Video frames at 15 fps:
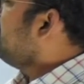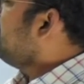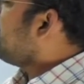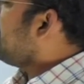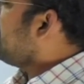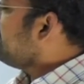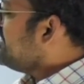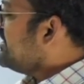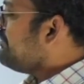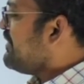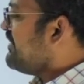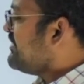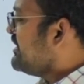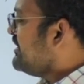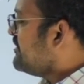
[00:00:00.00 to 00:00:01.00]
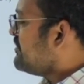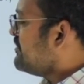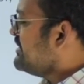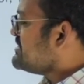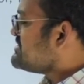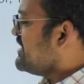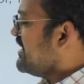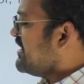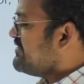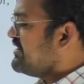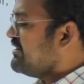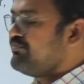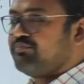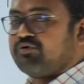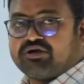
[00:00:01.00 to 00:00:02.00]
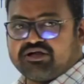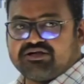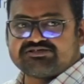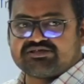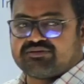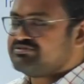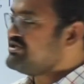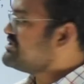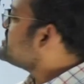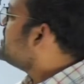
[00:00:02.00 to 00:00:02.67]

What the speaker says: and then power electronics, another important subjects.